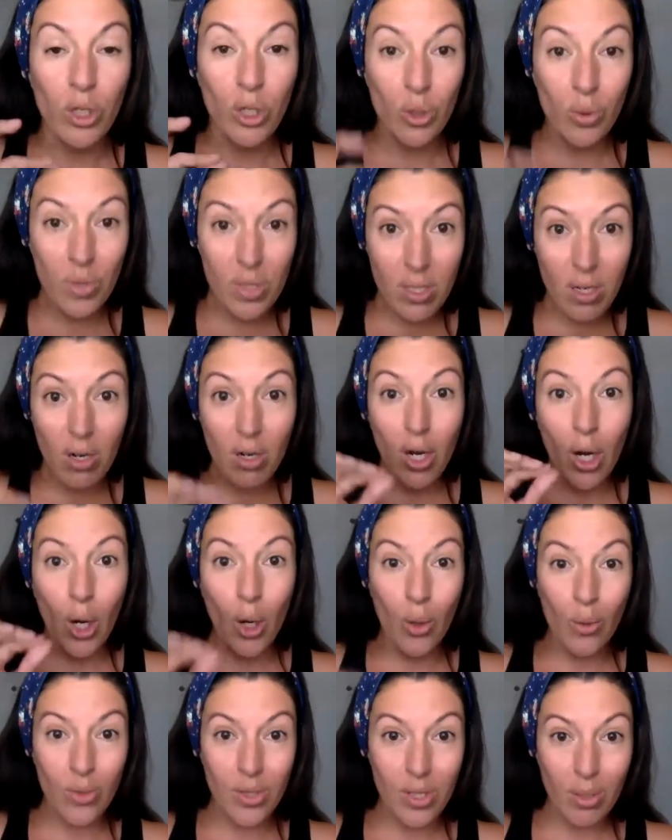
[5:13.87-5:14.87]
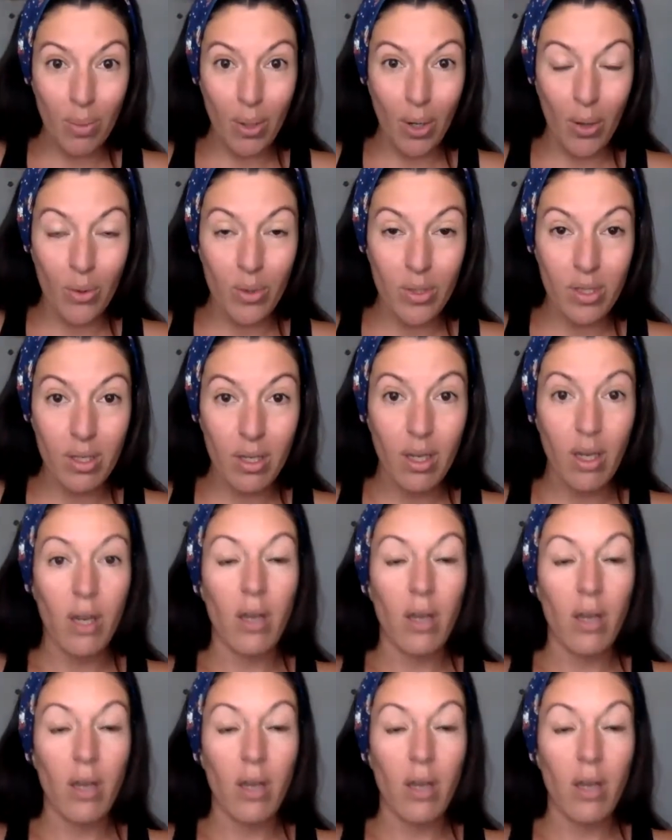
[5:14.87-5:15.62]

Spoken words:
you start host to post,